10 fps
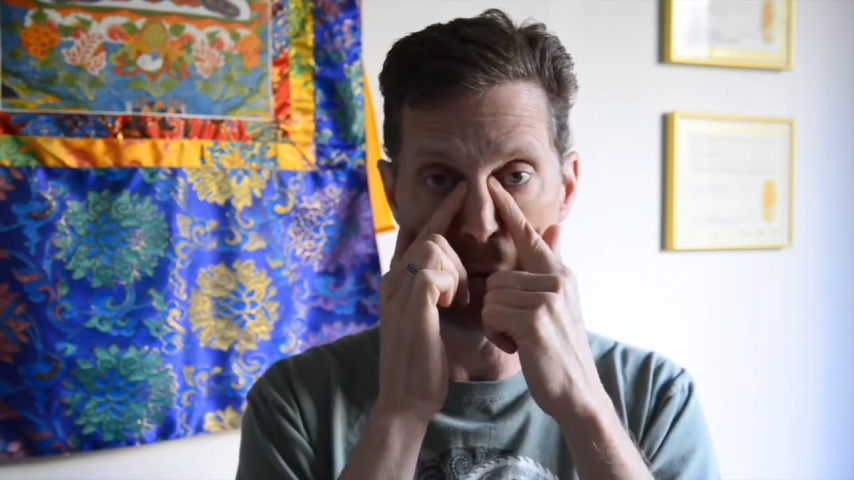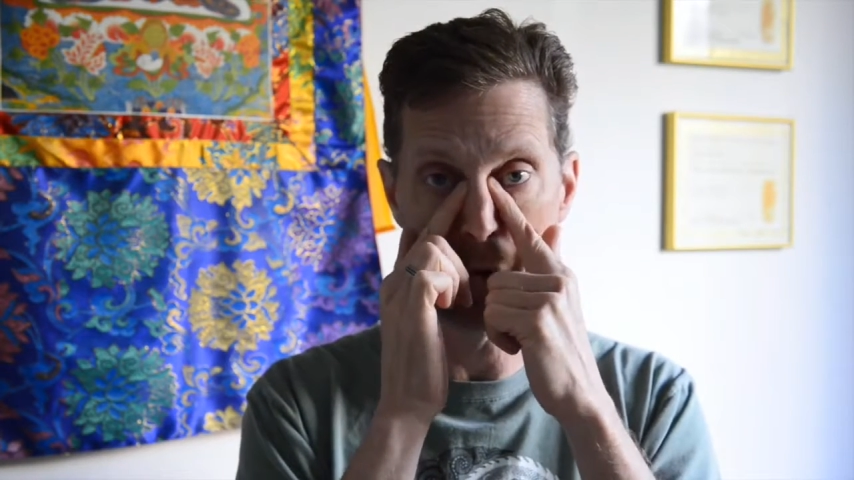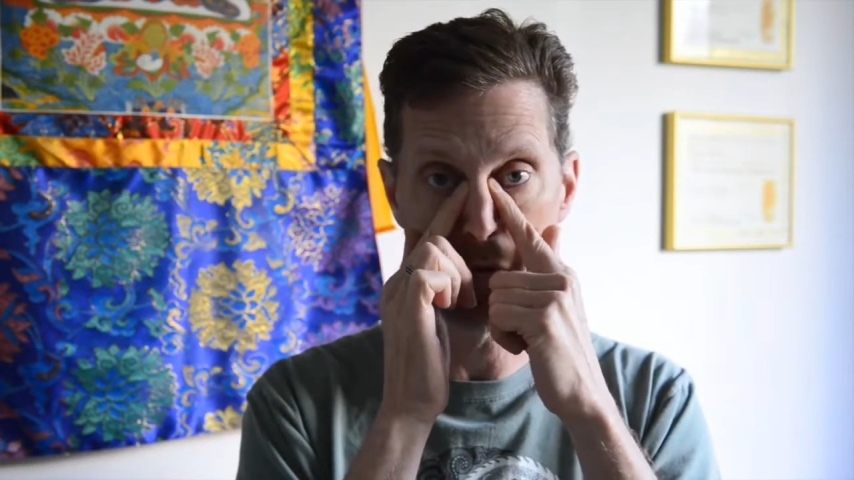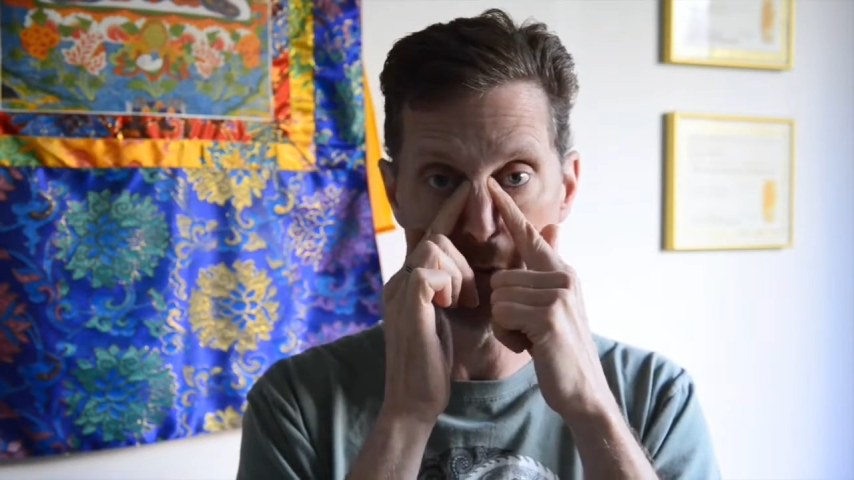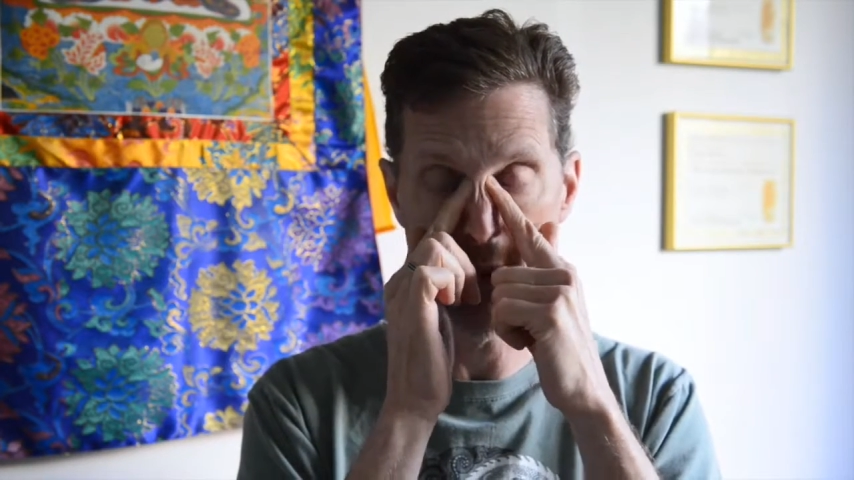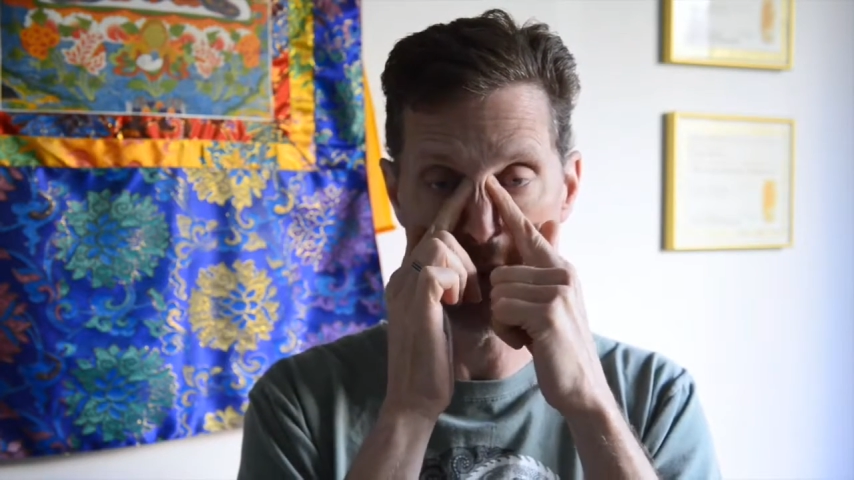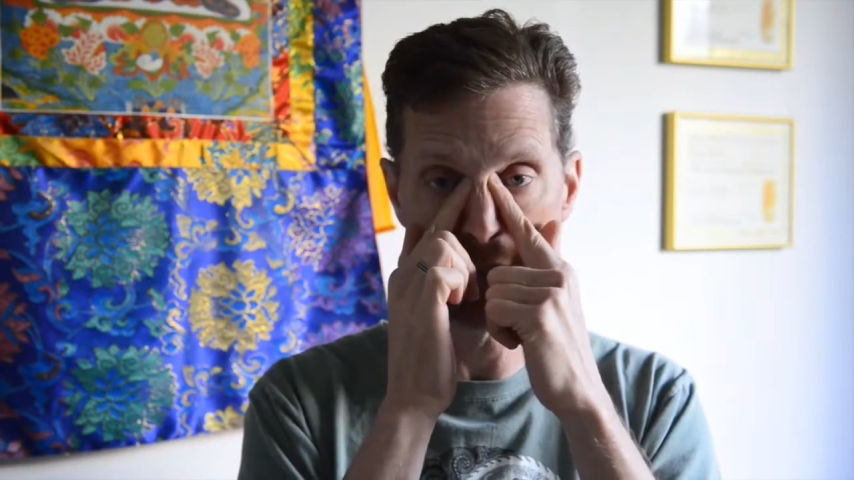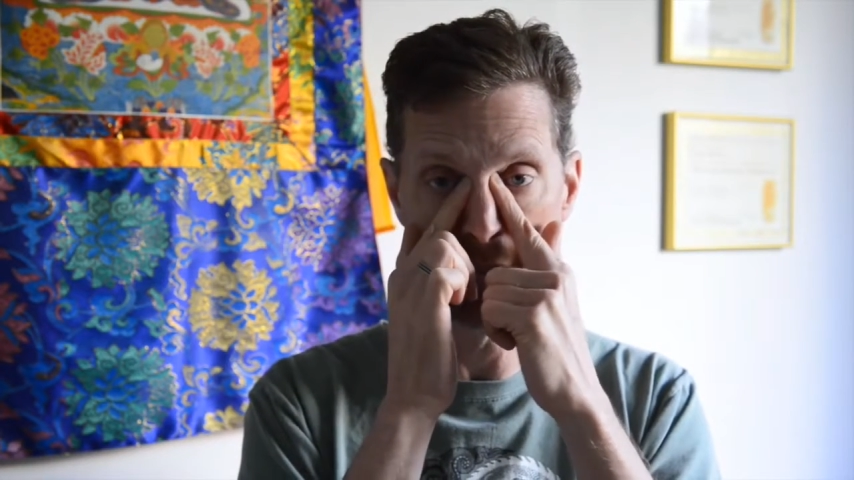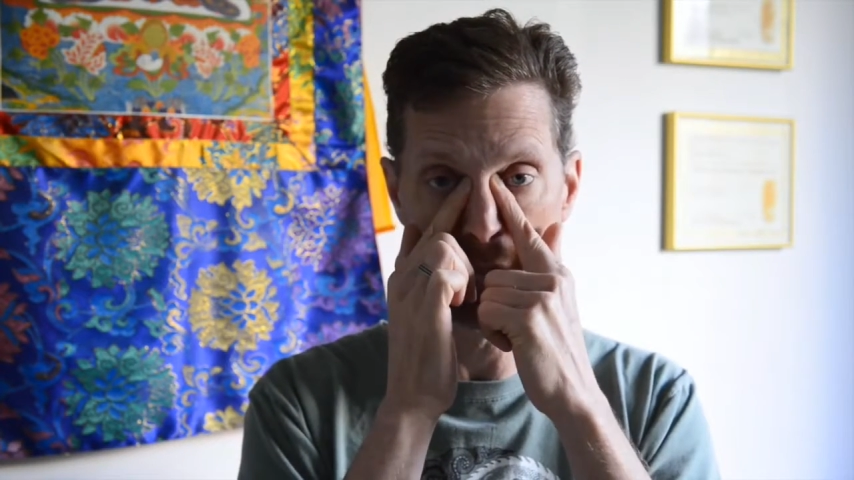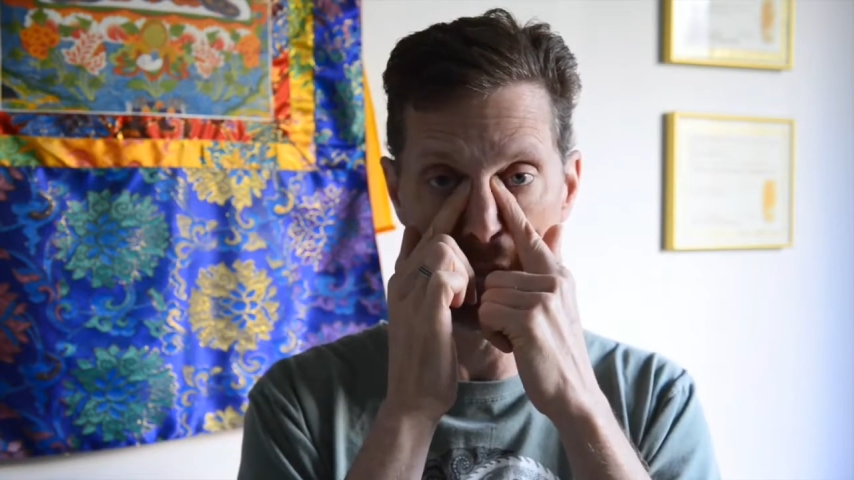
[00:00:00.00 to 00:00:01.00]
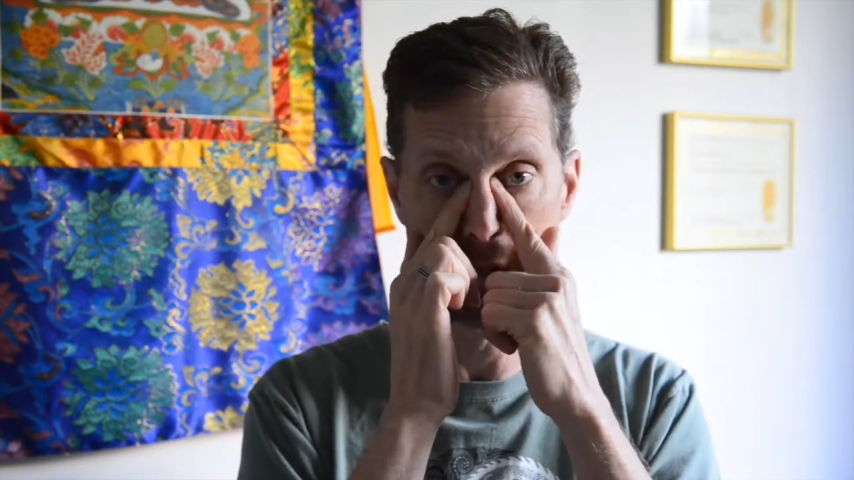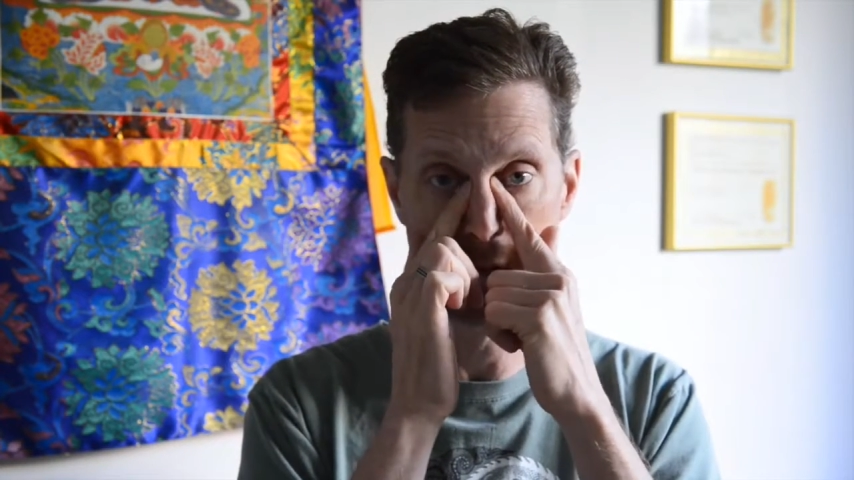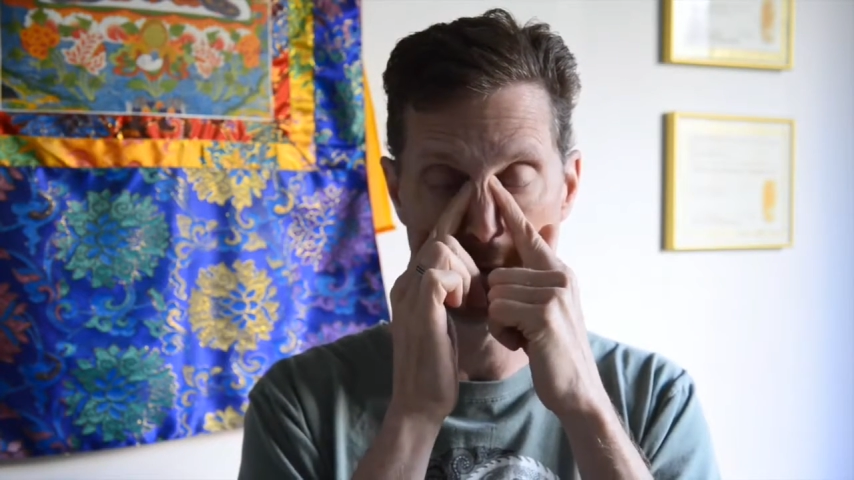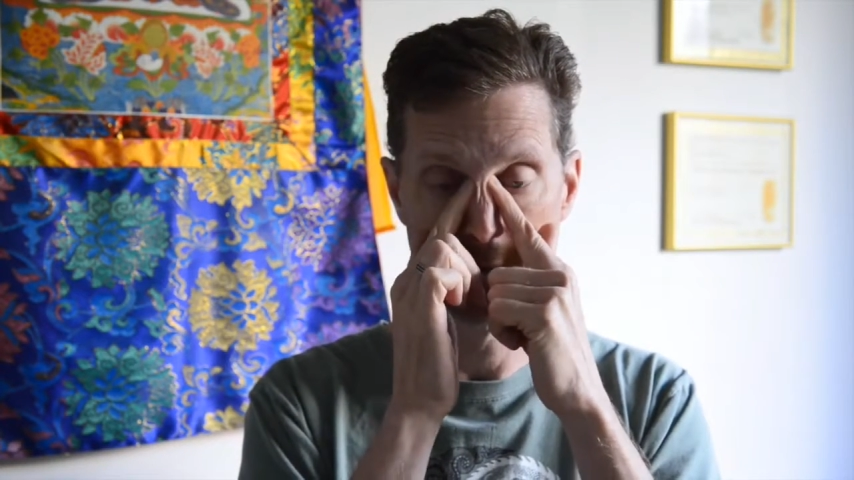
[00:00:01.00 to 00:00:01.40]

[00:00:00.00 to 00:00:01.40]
both directions here.